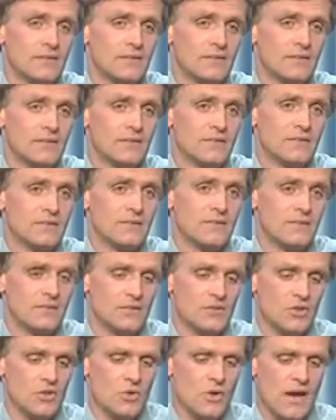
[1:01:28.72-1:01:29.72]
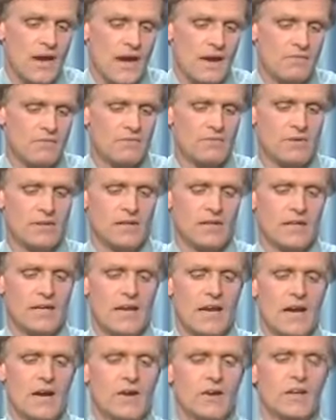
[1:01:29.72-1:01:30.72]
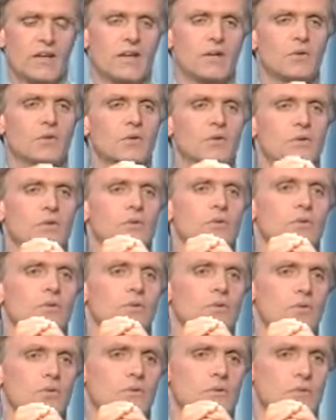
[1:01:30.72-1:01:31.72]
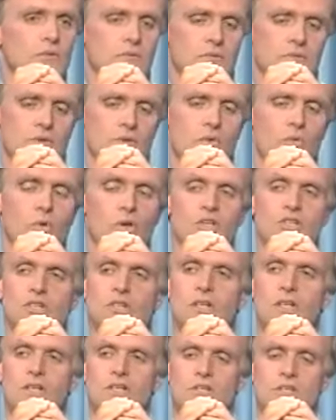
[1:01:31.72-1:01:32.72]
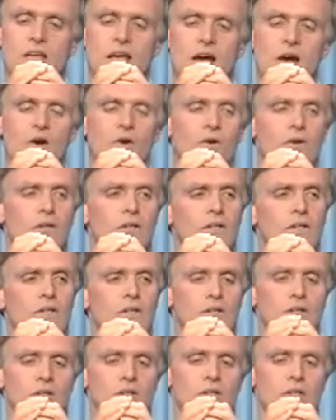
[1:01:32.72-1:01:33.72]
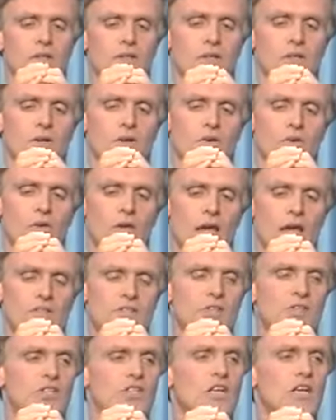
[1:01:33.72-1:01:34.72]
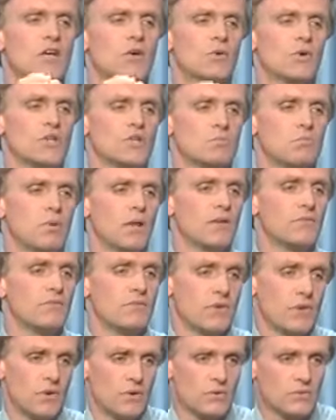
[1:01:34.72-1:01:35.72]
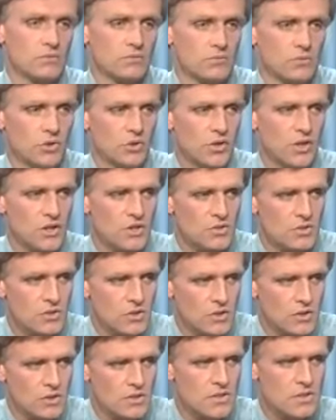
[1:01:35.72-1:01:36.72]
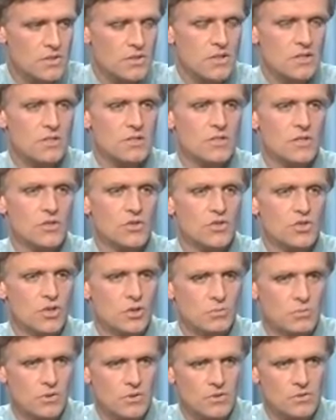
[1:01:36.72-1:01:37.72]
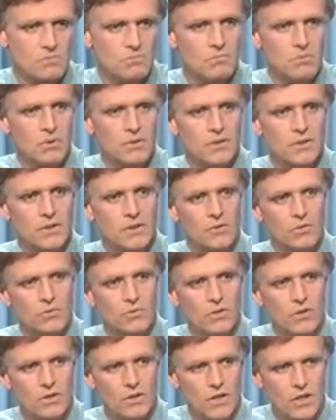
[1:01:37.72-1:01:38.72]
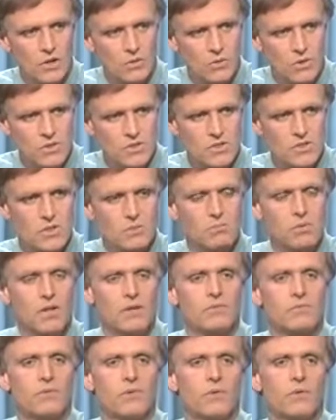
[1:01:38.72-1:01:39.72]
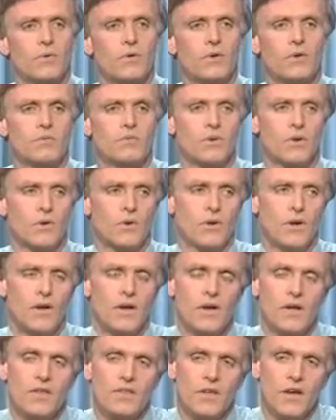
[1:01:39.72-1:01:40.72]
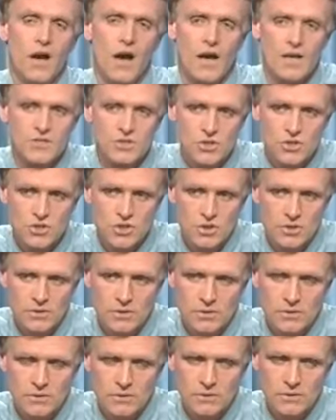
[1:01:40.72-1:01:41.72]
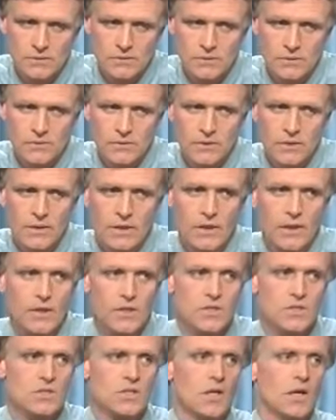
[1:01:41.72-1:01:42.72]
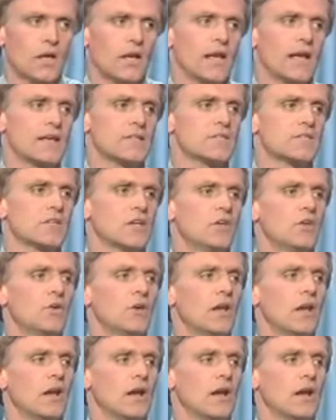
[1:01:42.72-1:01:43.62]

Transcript: So in the end, you have an area which is now has a decreased blood flow. When you get cysts and tumors building, it decreases the blood flow. The oxygen